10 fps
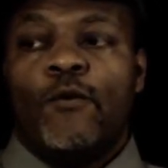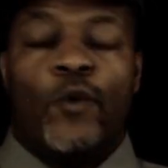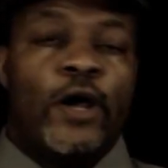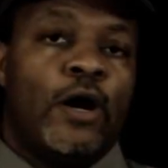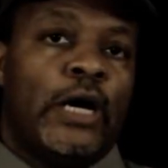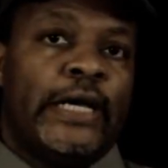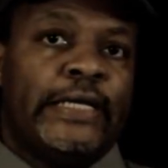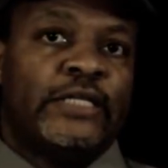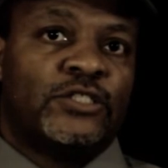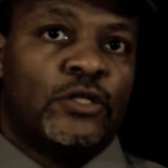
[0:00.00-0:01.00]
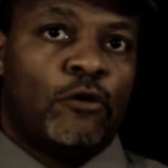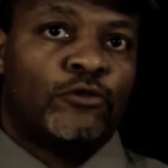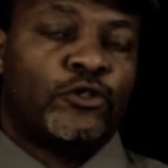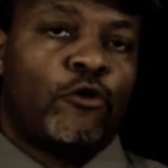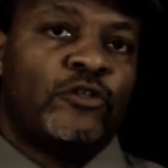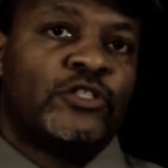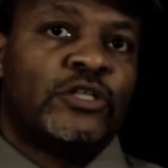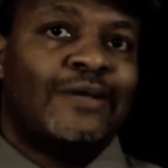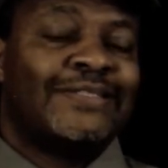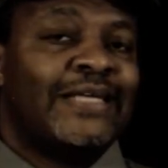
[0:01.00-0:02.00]
where he needs to learn certain
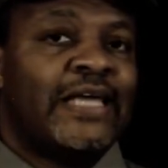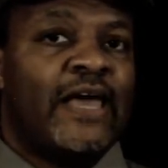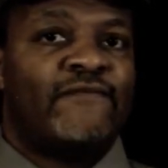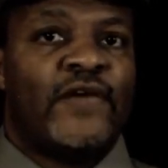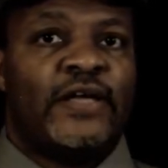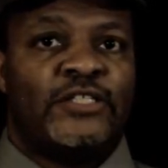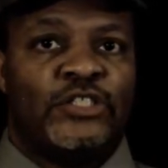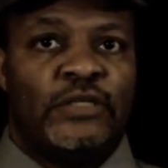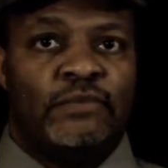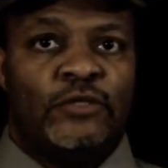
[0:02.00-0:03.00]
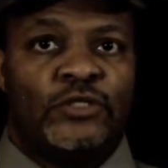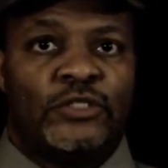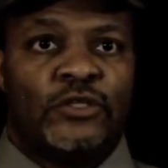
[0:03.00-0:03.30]
songs and he can't find the sheet music.